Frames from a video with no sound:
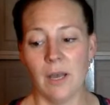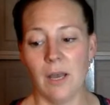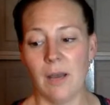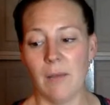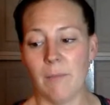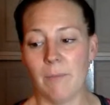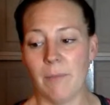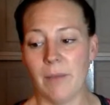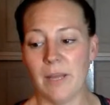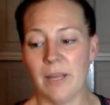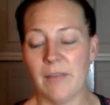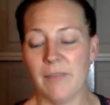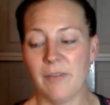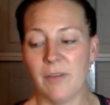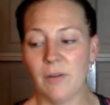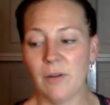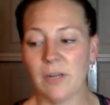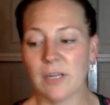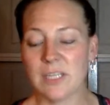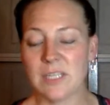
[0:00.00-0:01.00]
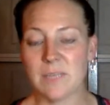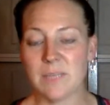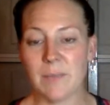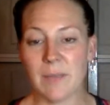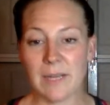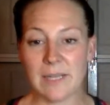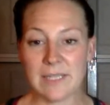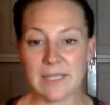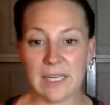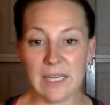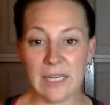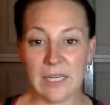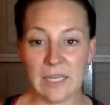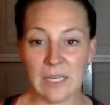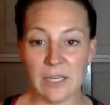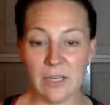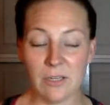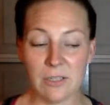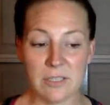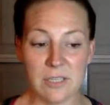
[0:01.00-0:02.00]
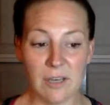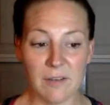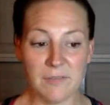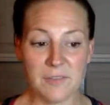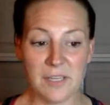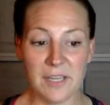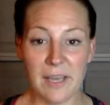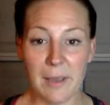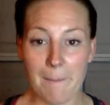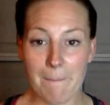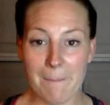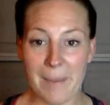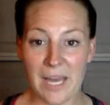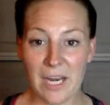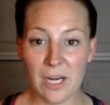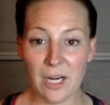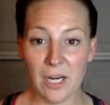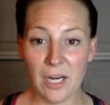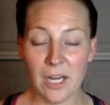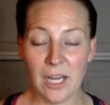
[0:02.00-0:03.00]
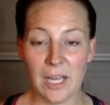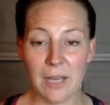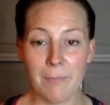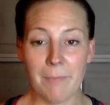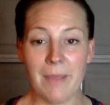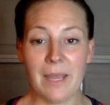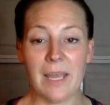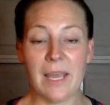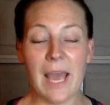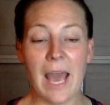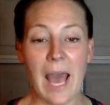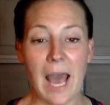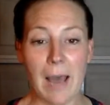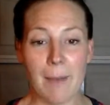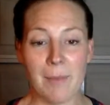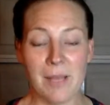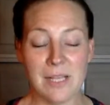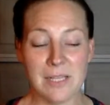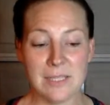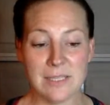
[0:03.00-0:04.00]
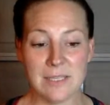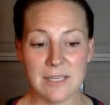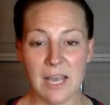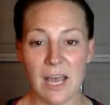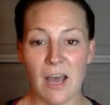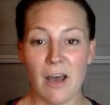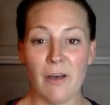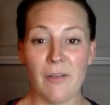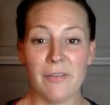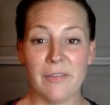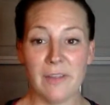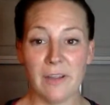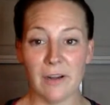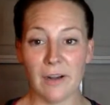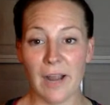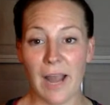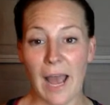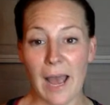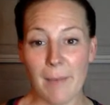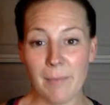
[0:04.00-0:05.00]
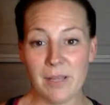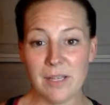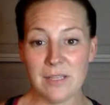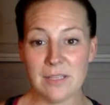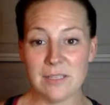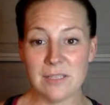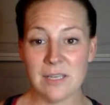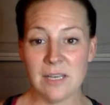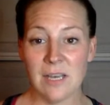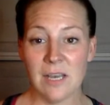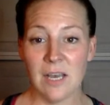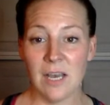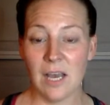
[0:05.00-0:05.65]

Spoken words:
But if you're expecting yourself to get better and make healthier habits,